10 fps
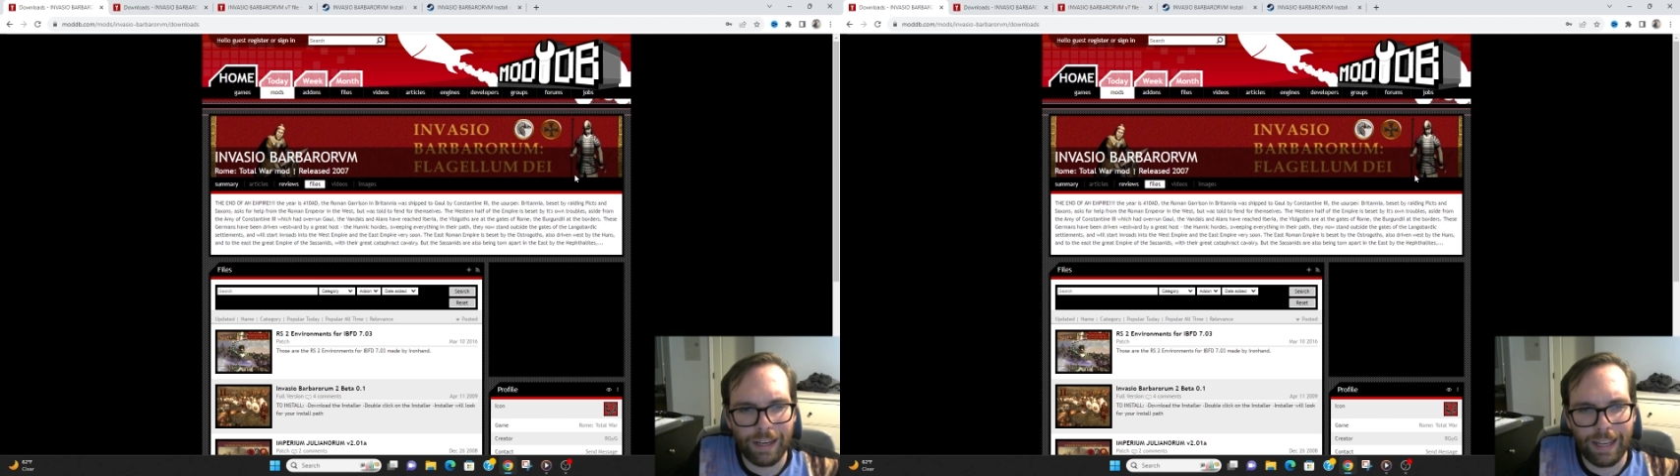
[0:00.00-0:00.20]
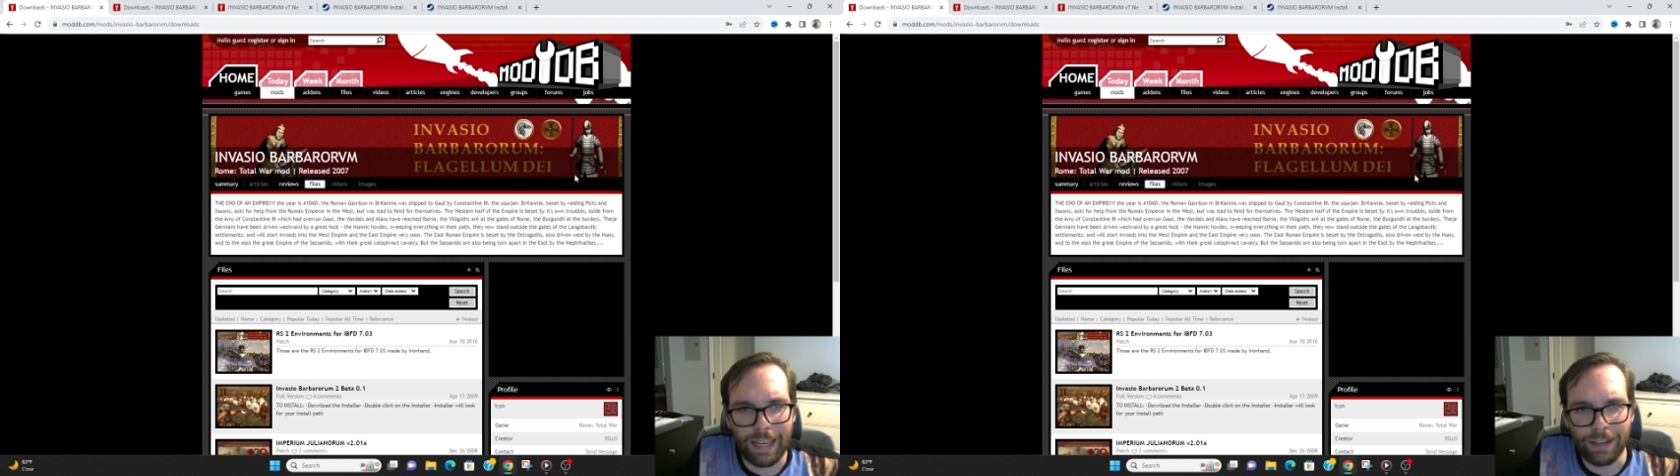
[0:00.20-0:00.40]

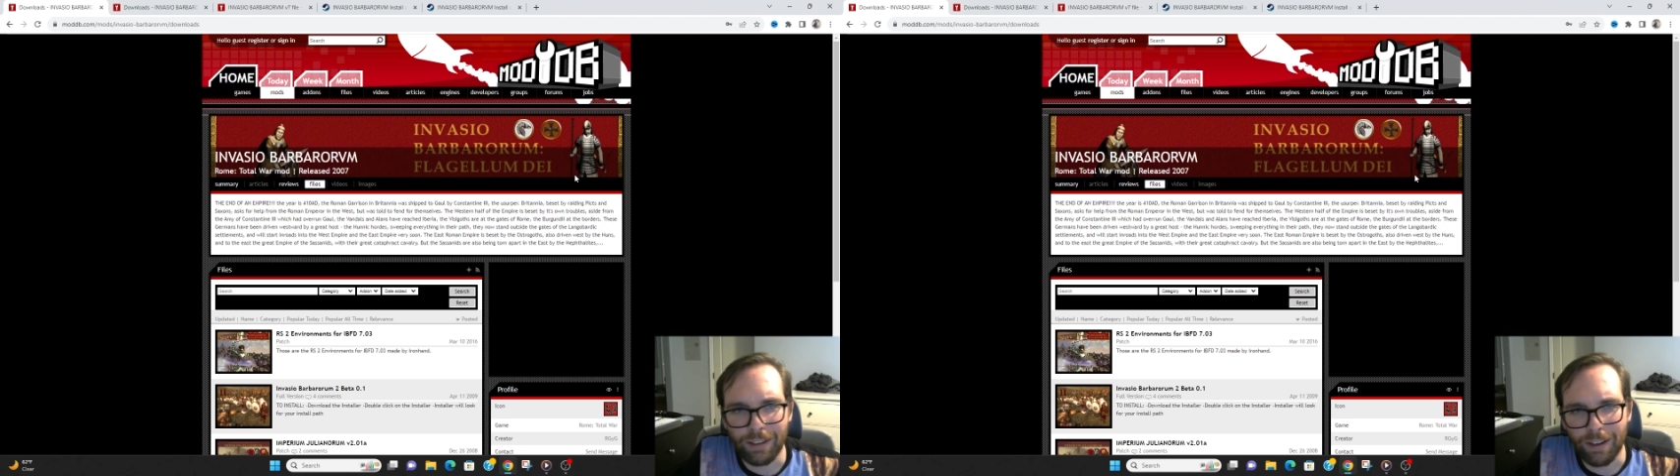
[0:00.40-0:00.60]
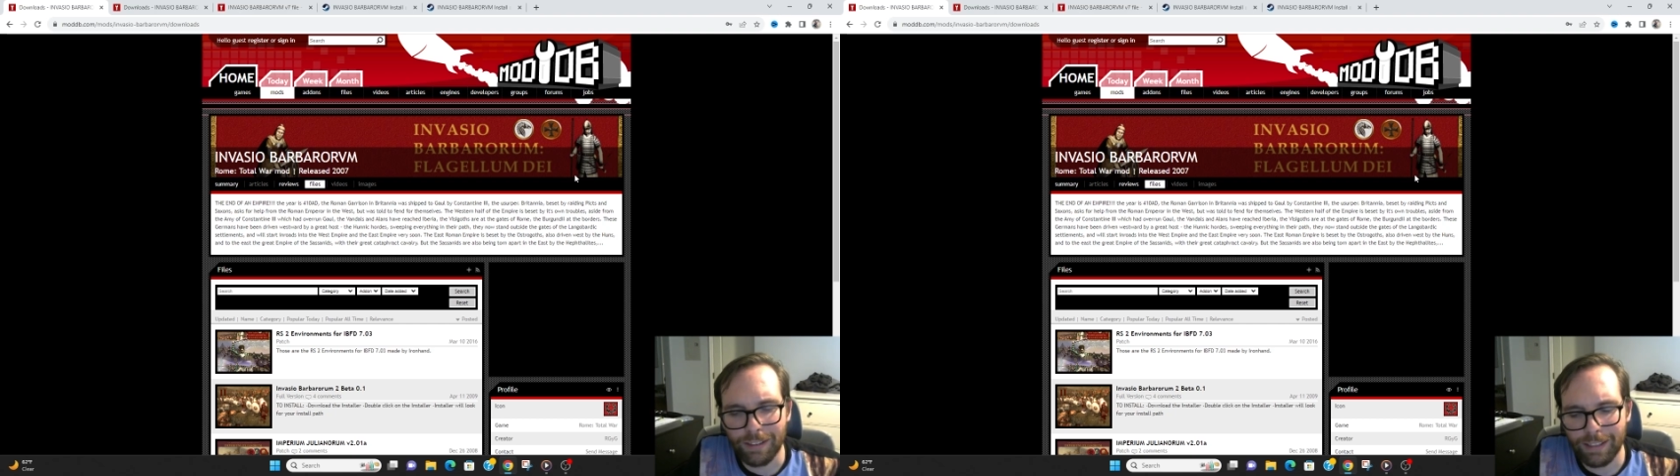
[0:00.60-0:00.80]
in
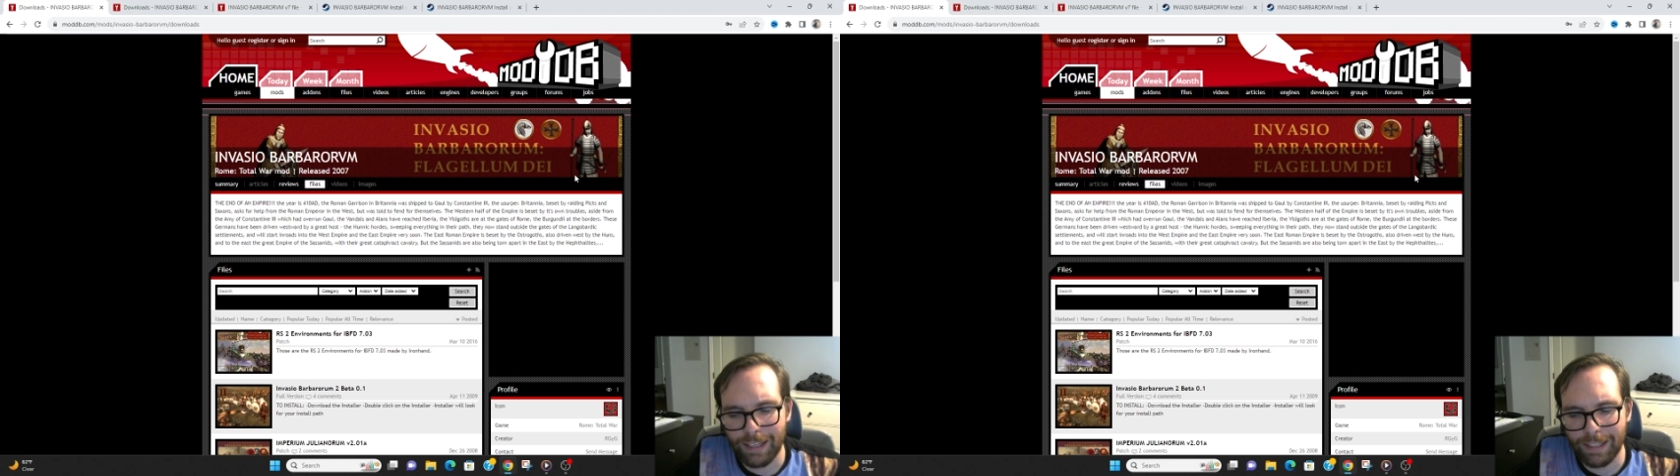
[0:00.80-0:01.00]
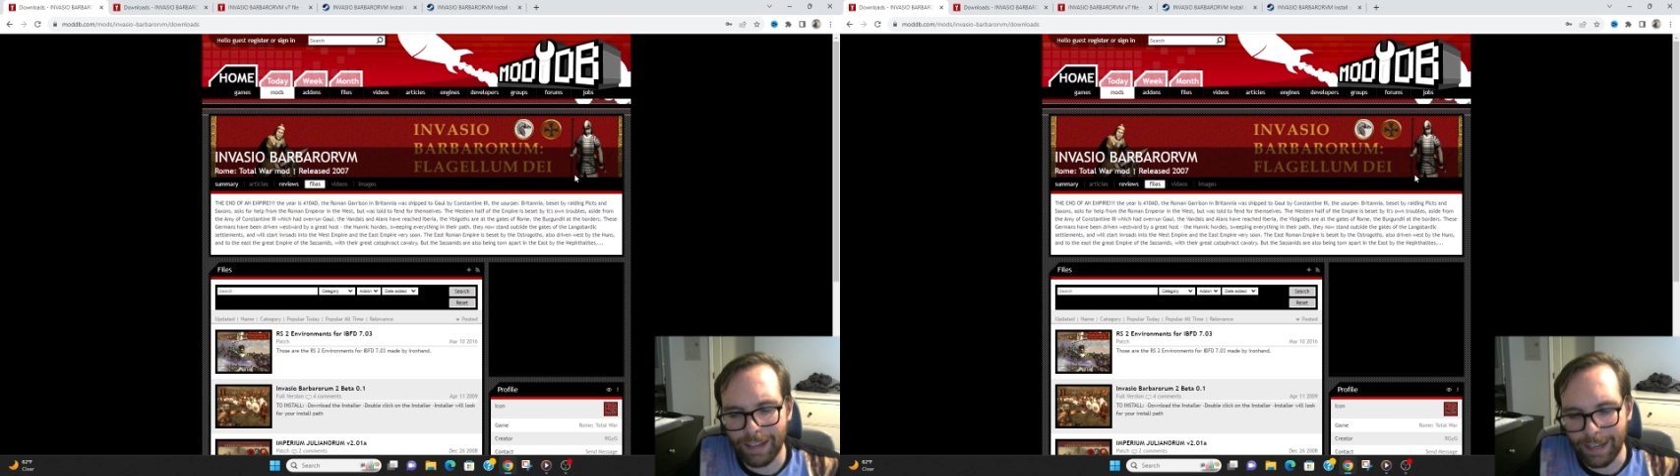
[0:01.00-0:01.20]

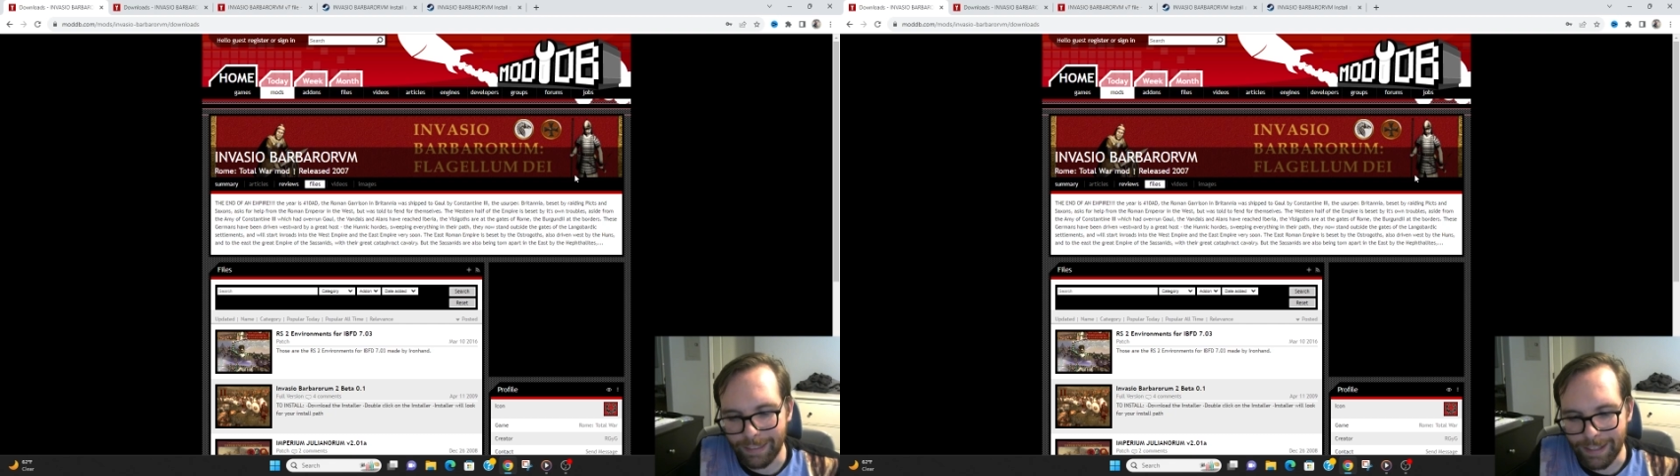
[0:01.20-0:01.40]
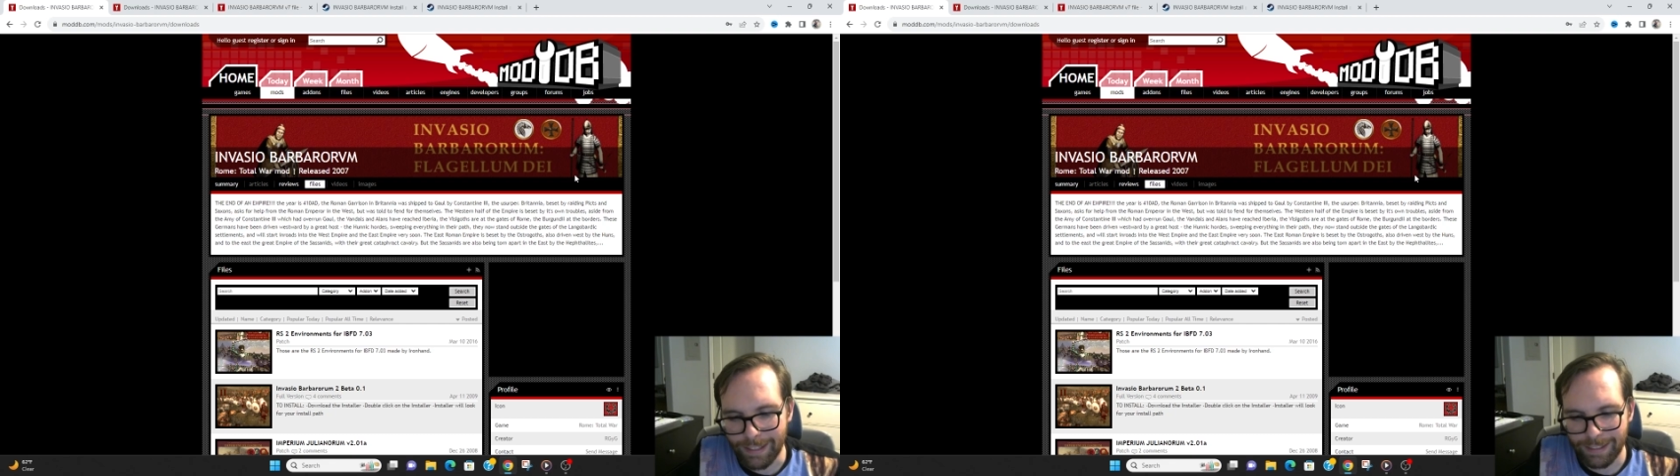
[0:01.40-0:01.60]
content like
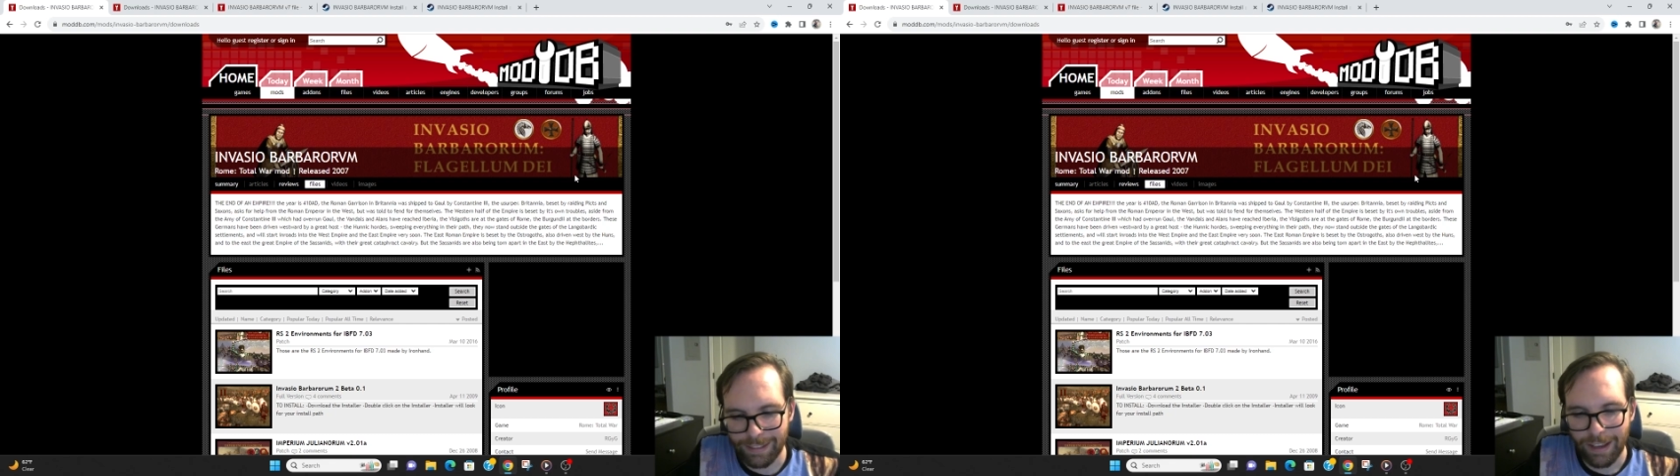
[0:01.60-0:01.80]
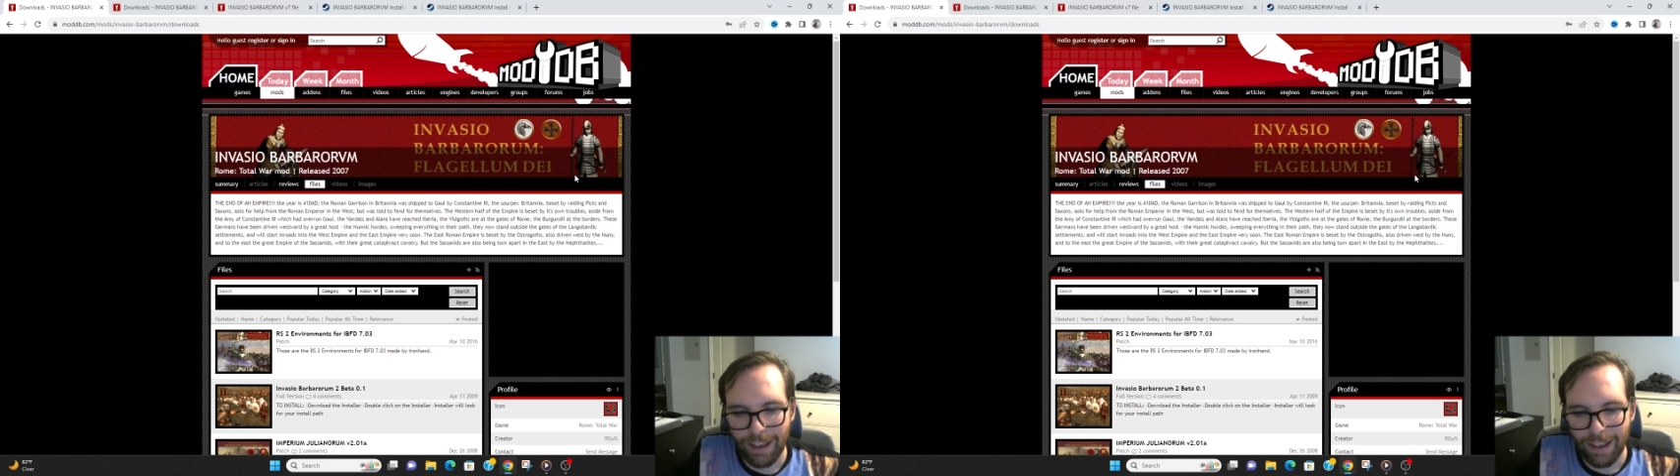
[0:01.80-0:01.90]
this,